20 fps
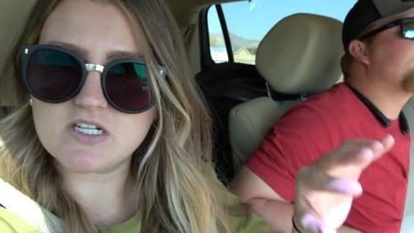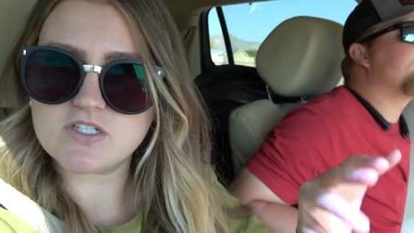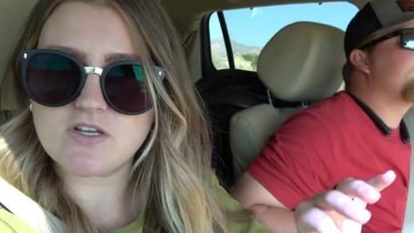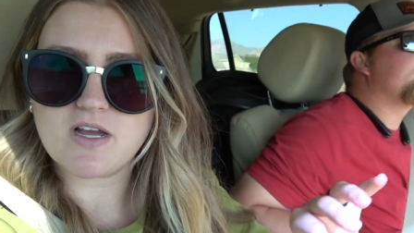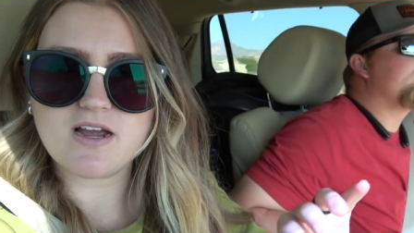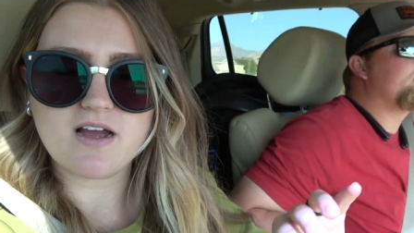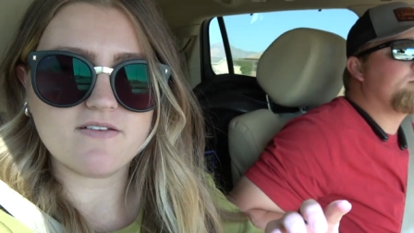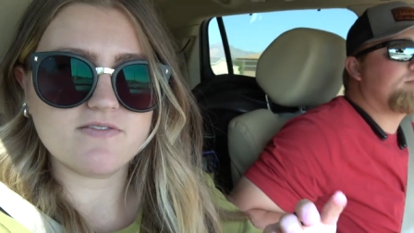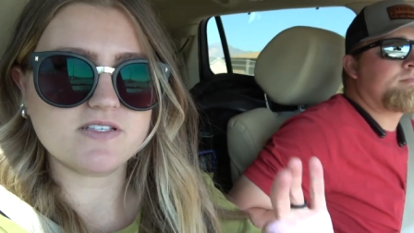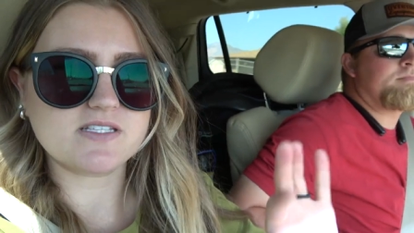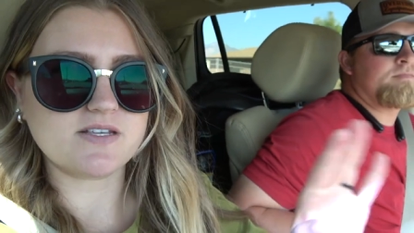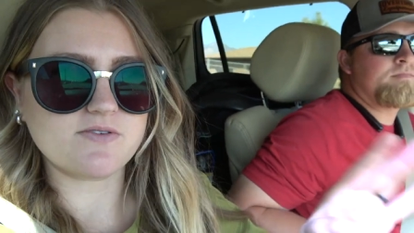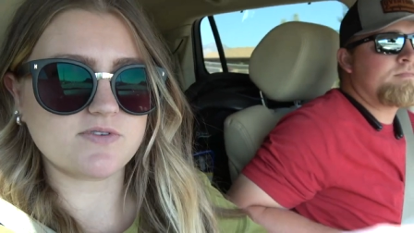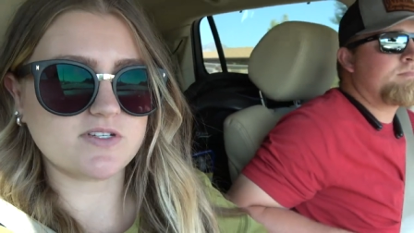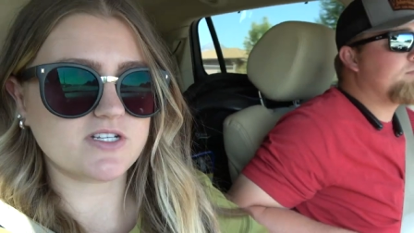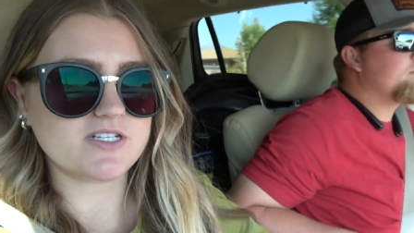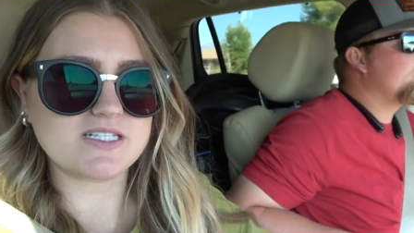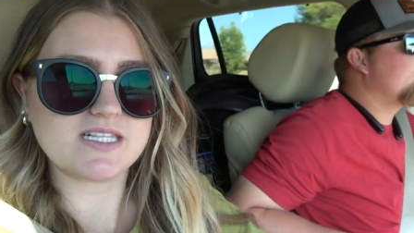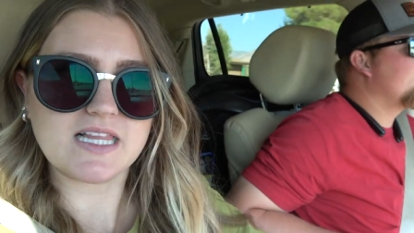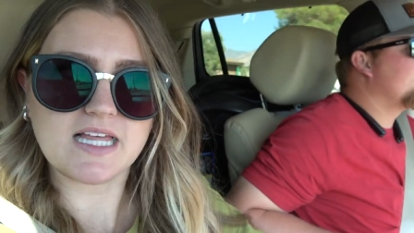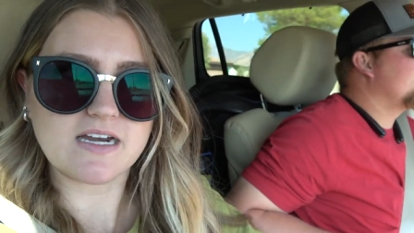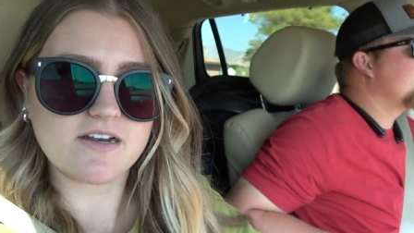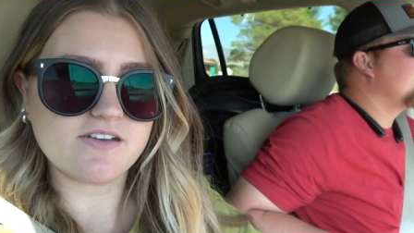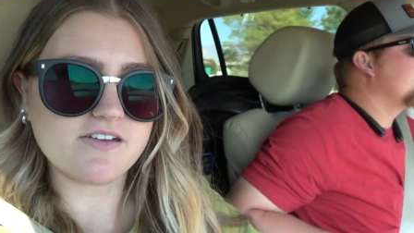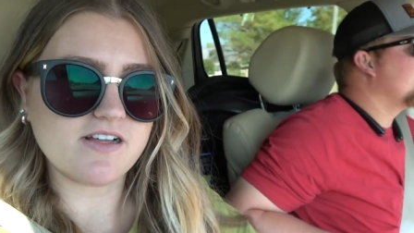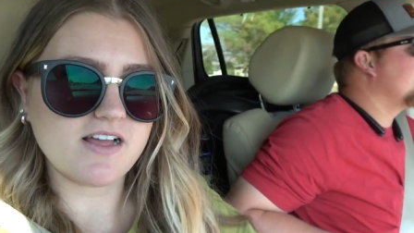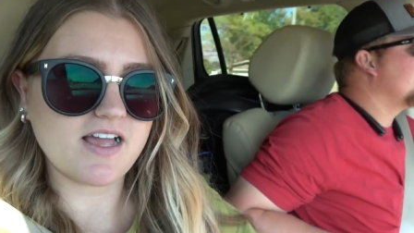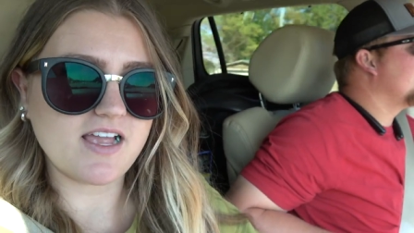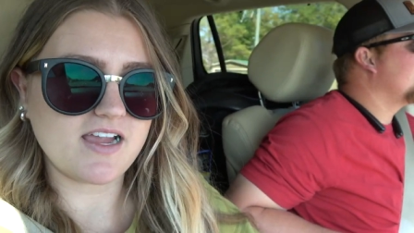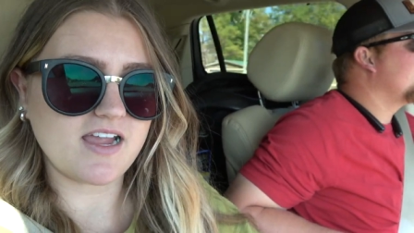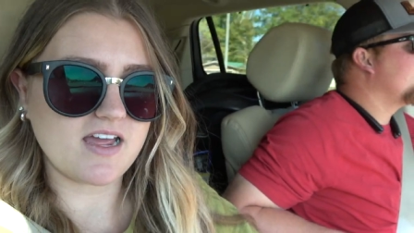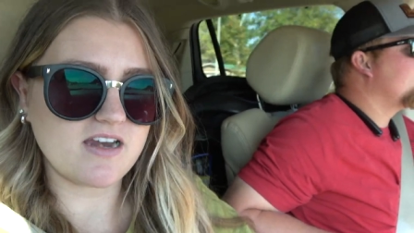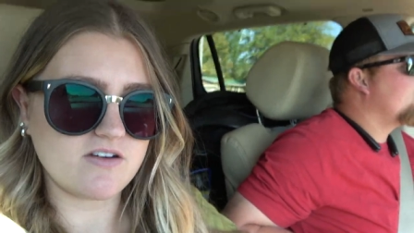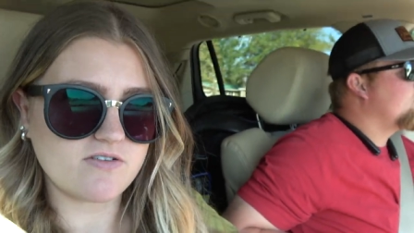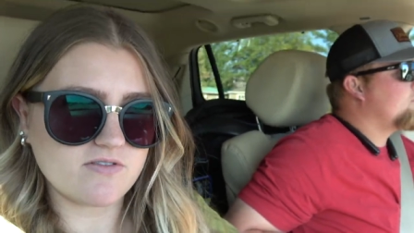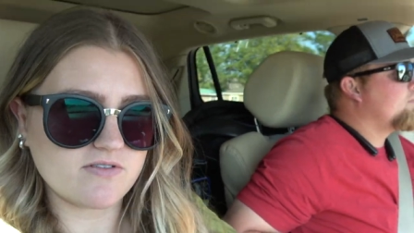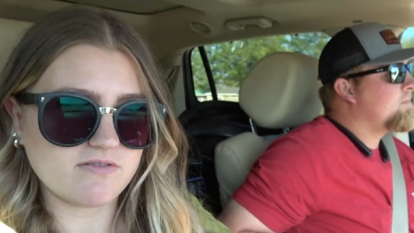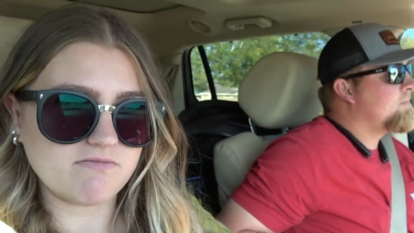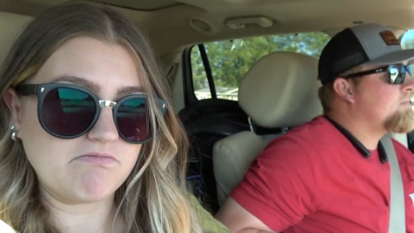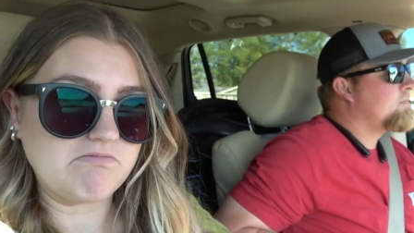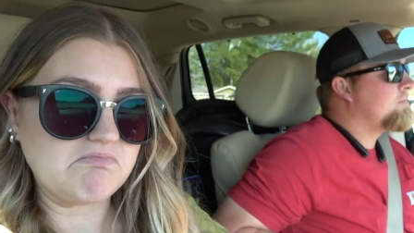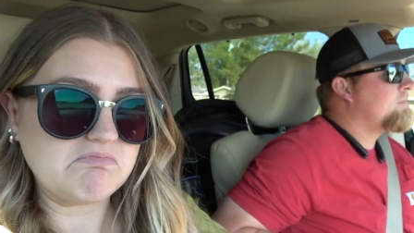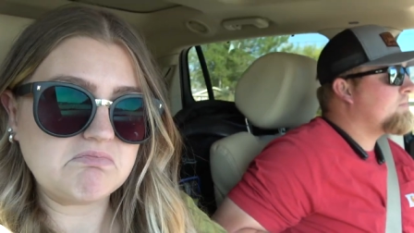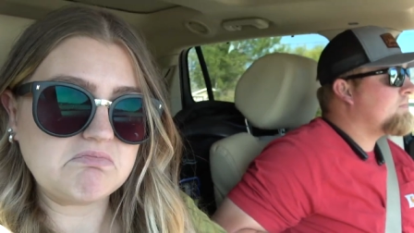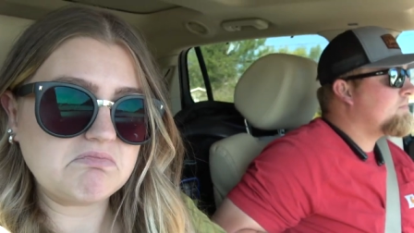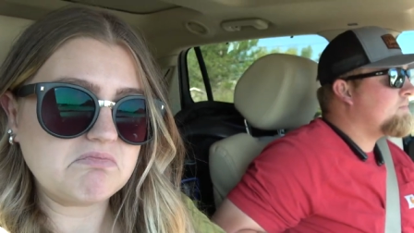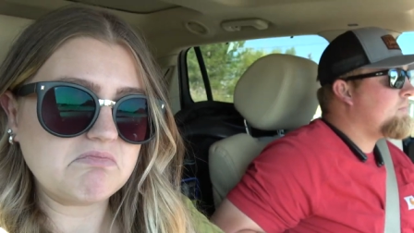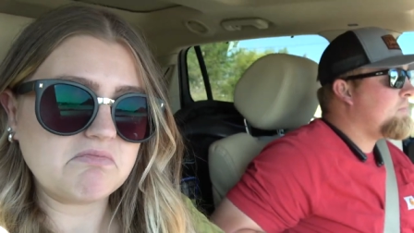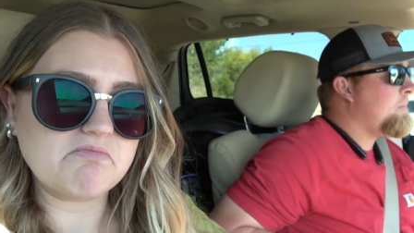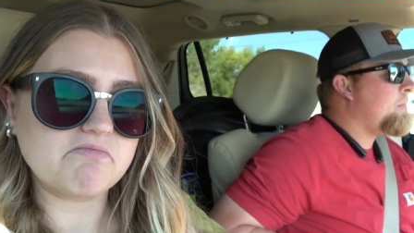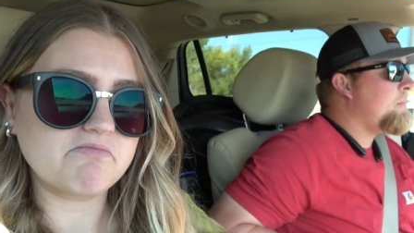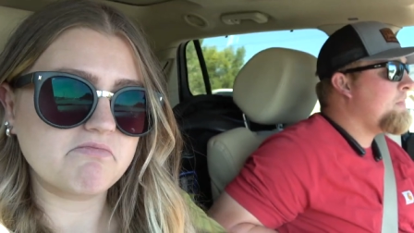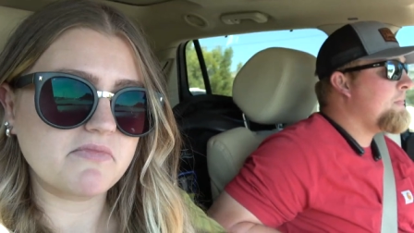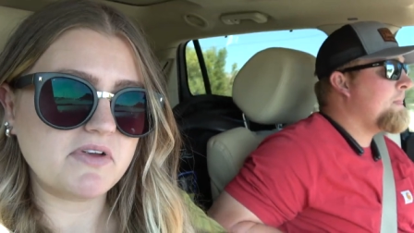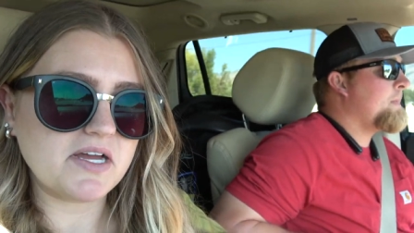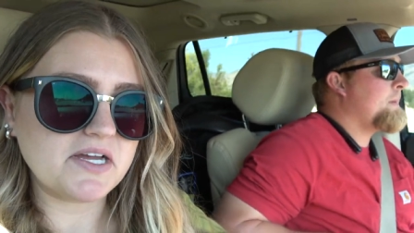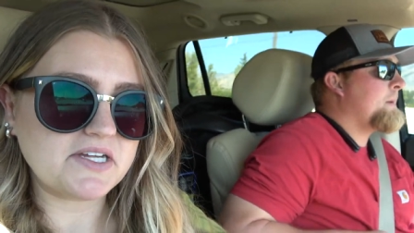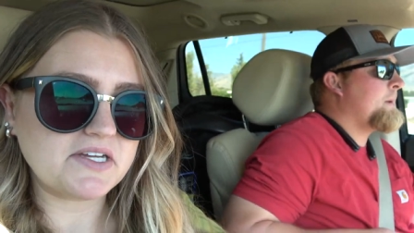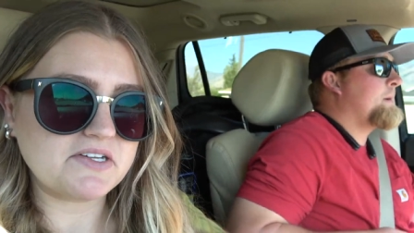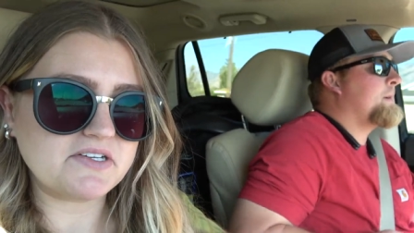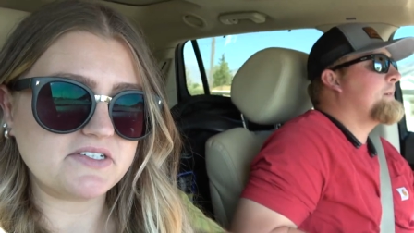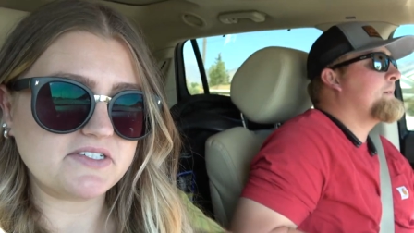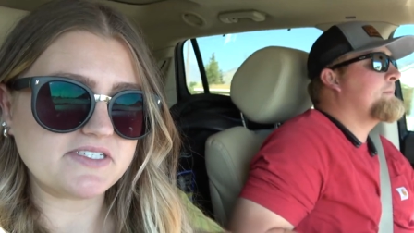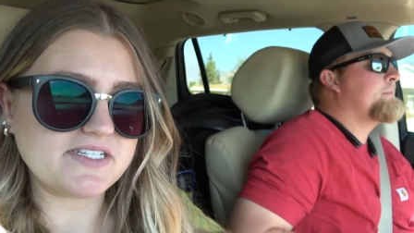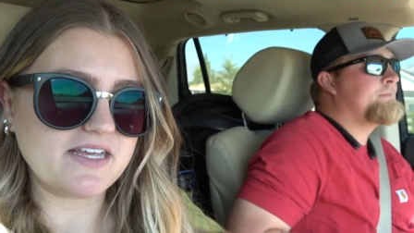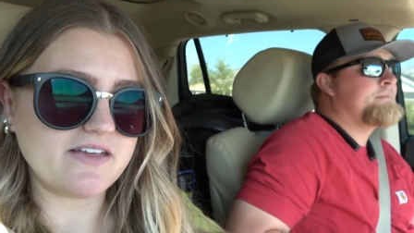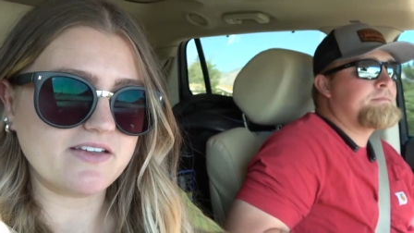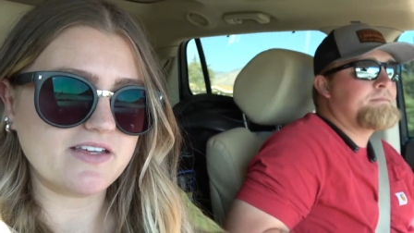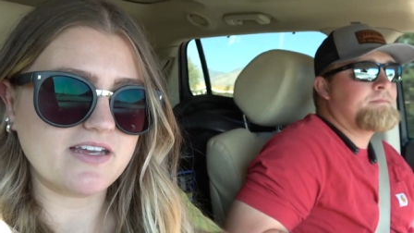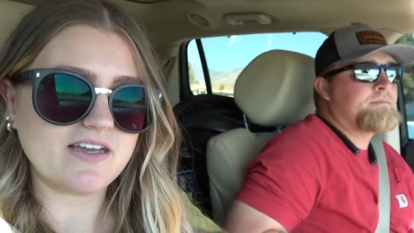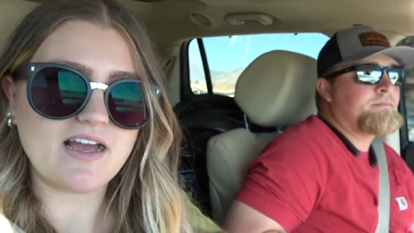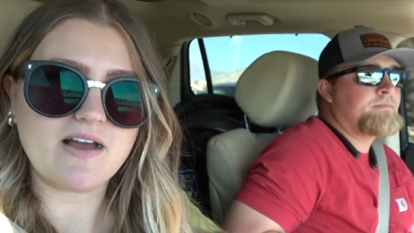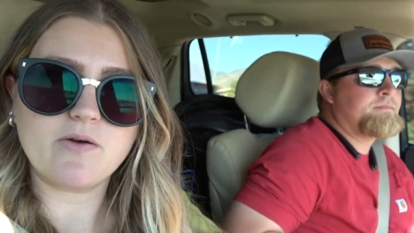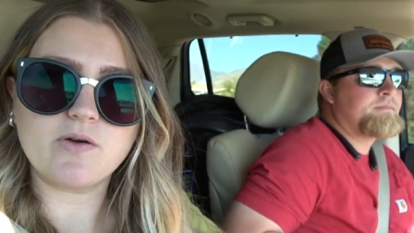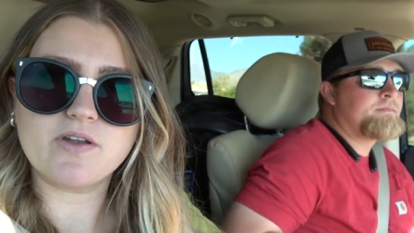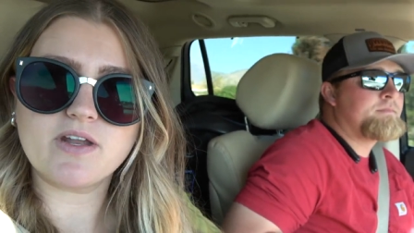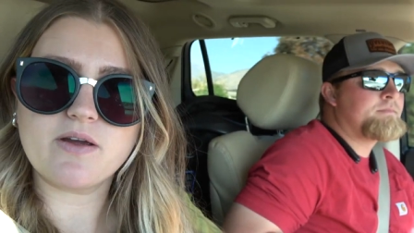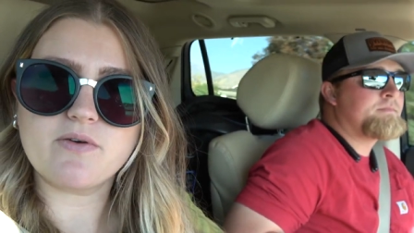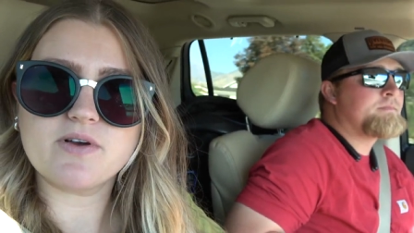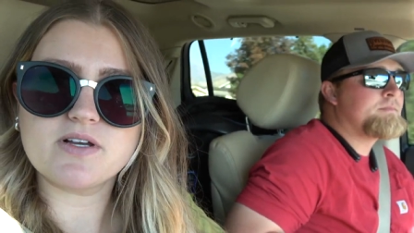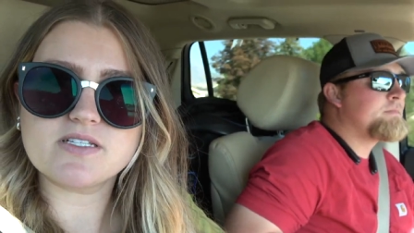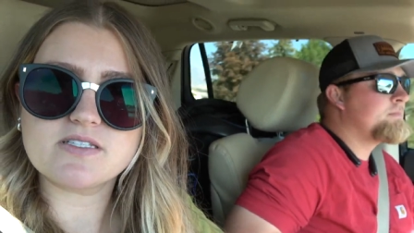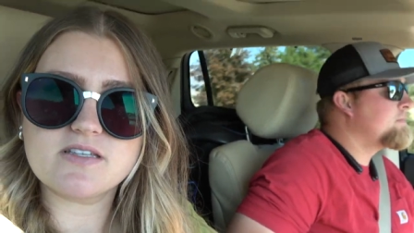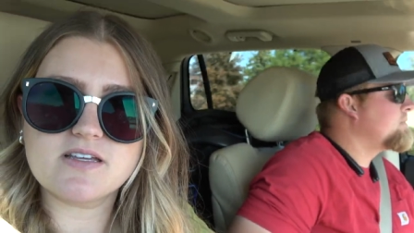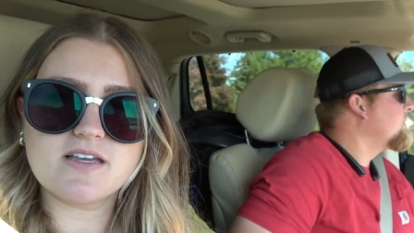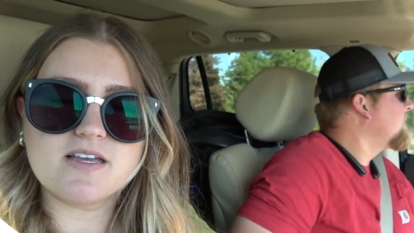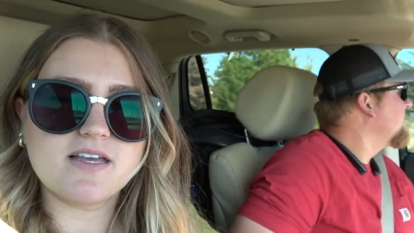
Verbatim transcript: So I obviously was just little. Like I don't, I couldn't tell you how old I was.